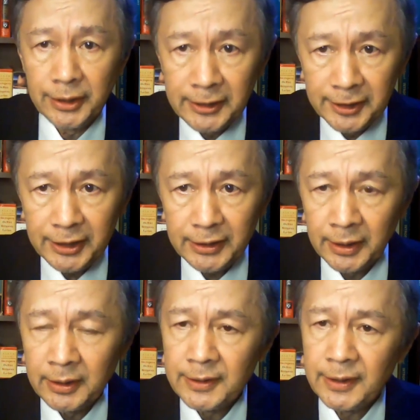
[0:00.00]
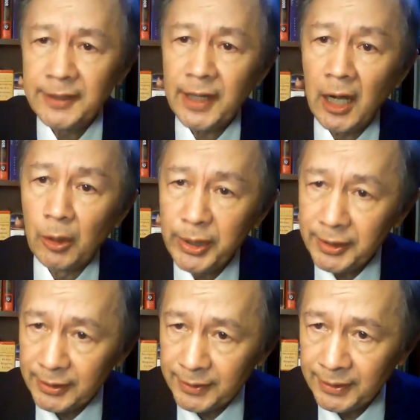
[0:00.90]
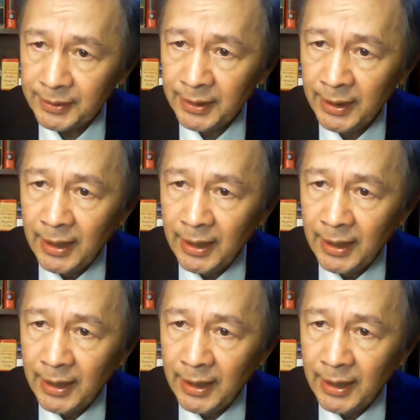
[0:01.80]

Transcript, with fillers: Indeed, since Arrhenius,